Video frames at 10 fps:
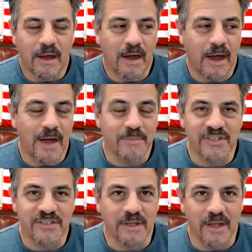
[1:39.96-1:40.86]
I'm
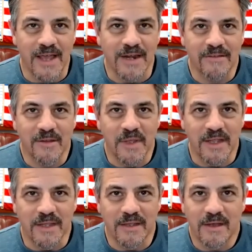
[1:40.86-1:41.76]
just delighted to
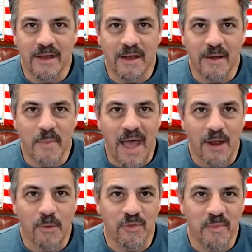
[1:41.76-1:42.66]
be
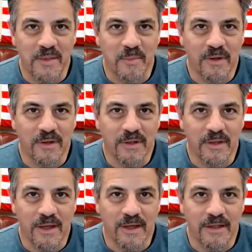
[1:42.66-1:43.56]
back with
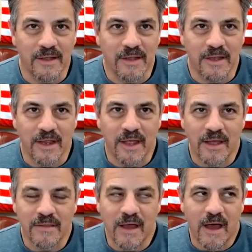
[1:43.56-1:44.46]
people,
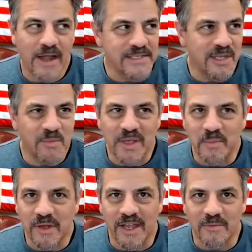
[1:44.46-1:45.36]
IT
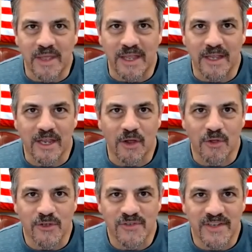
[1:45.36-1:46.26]
people like me,
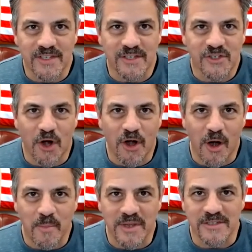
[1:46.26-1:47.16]
those of us that started
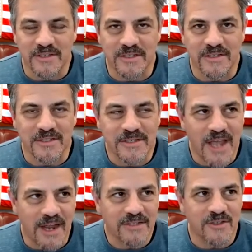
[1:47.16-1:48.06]
our businesses as
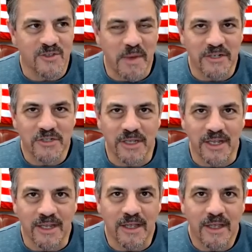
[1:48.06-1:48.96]
techs especially.